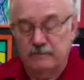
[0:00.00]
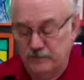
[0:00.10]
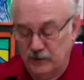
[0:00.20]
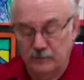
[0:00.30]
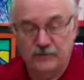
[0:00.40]

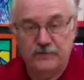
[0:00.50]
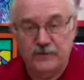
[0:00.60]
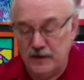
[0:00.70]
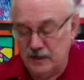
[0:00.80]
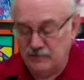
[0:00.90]
some
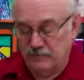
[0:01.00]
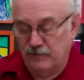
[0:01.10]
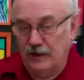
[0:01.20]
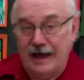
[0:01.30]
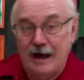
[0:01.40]
finished
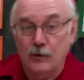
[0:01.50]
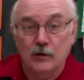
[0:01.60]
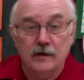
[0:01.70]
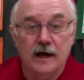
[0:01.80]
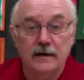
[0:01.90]
flower
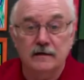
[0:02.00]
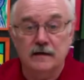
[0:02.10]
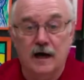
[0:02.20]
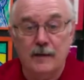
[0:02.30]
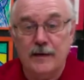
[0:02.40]
kind of
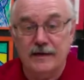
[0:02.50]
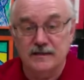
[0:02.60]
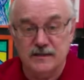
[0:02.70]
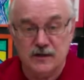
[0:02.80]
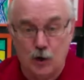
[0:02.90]
top. I can
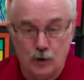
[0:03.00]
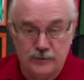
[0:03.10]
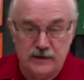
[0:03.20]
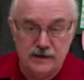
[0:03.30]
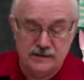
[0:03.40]
sculpt
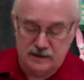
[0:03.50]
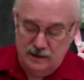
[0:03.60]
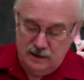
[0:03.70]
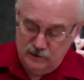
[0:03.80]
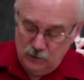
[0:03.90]
this,
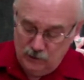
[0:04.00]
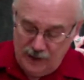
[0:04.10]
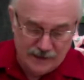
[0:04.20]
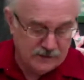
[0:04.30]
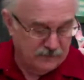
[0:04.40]
do
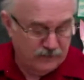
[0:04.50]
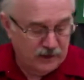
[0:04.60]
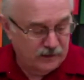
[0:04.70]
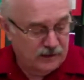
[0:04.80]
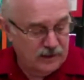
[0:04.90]
lots of
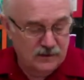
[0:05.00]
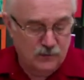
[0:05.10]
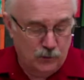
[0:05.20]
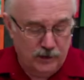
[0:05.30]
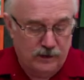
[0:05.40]
fun things
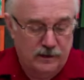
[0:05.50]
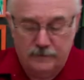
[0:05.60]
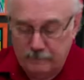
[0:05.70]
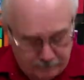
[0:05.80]
with it.